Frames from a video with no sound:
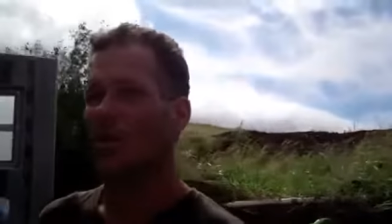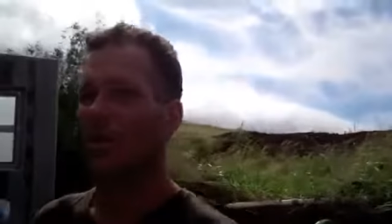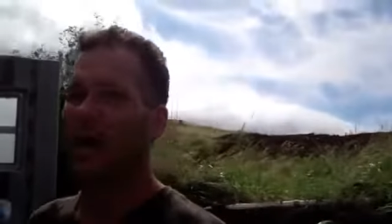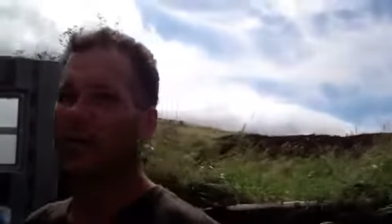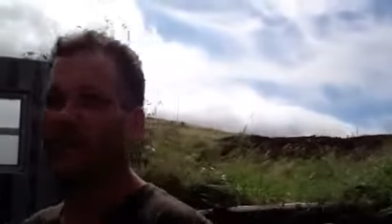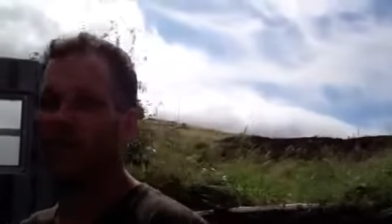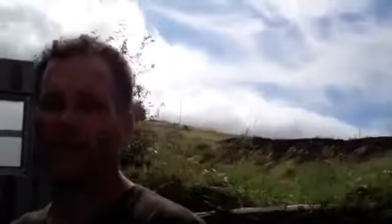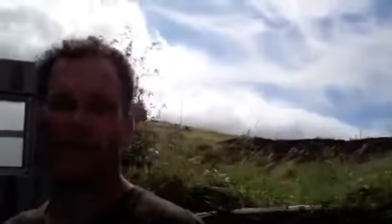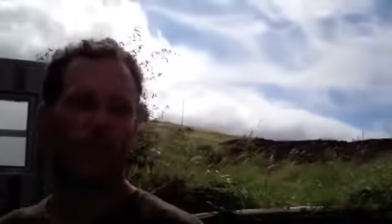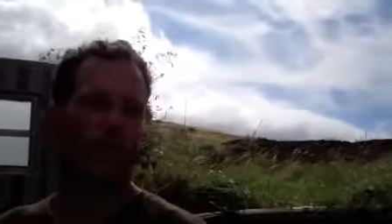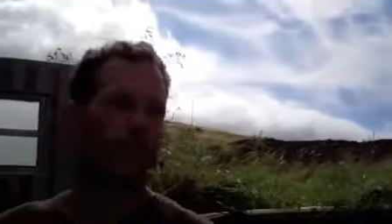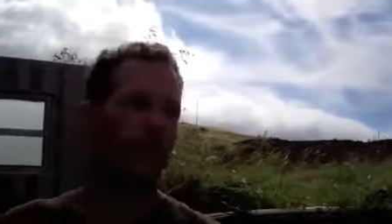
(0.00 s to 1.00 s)
Rather than us
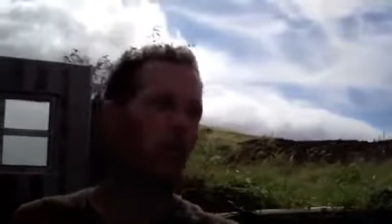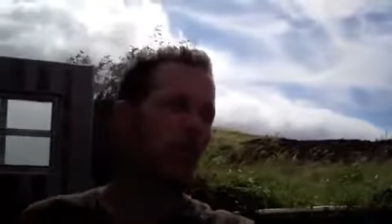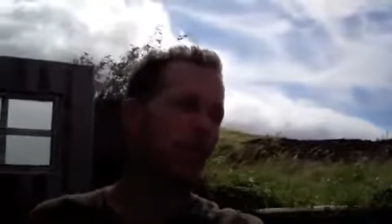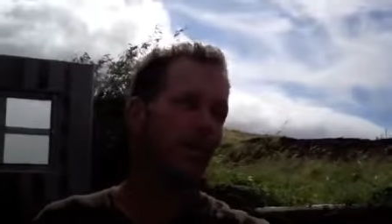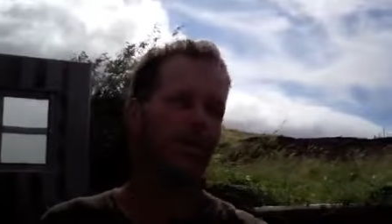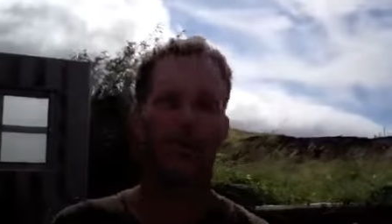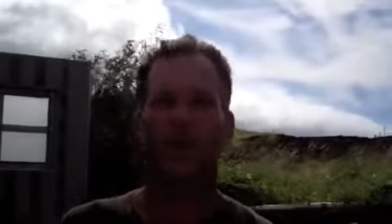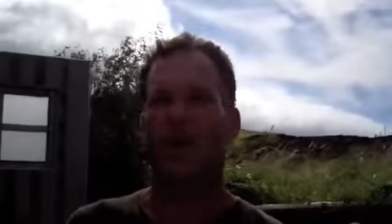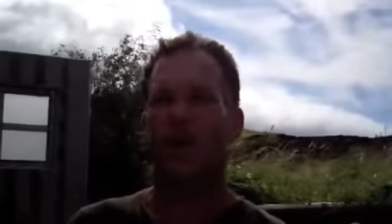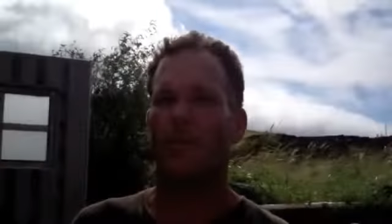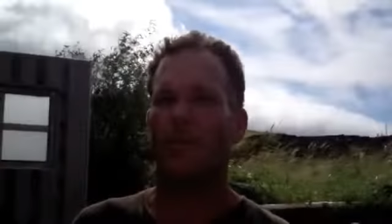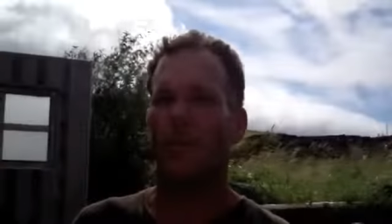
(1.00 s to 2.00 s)
throwing milk in for
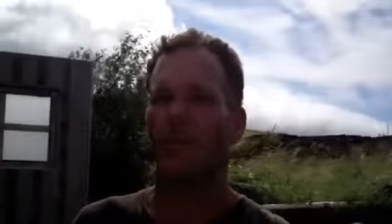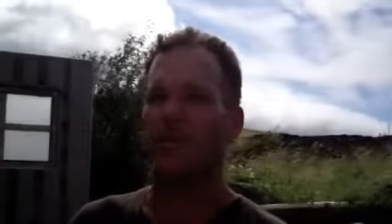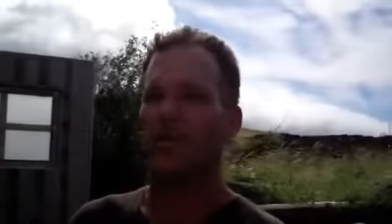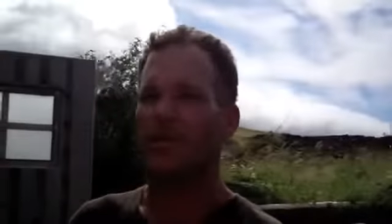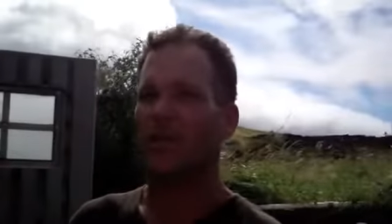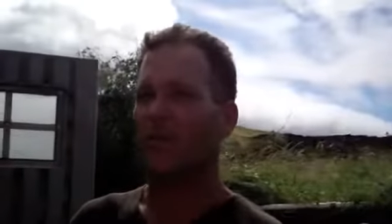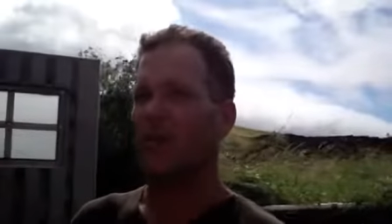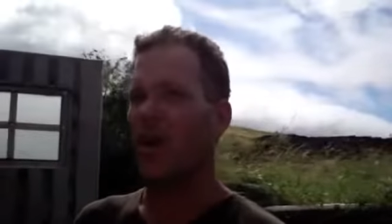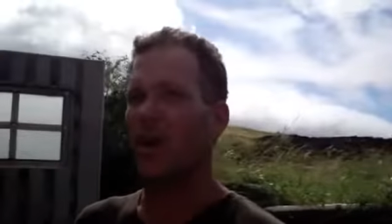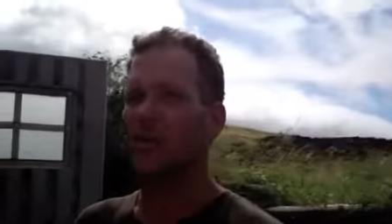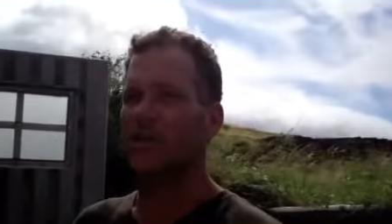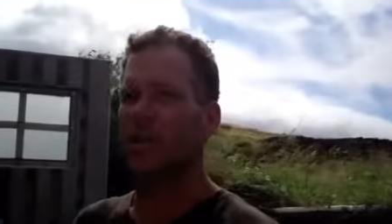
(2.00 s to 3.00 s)
compost, for
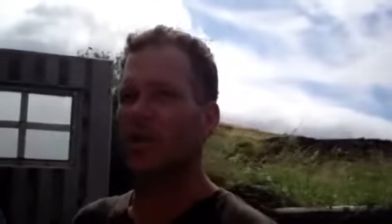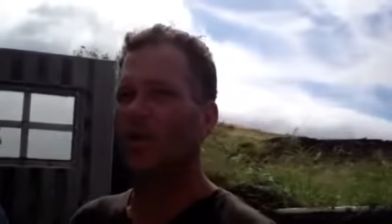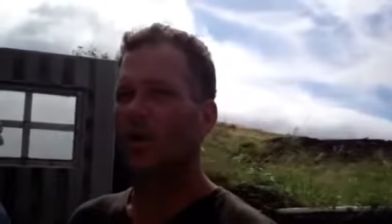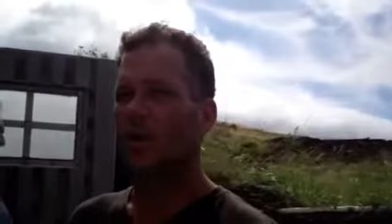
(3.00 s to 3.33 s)
calcium,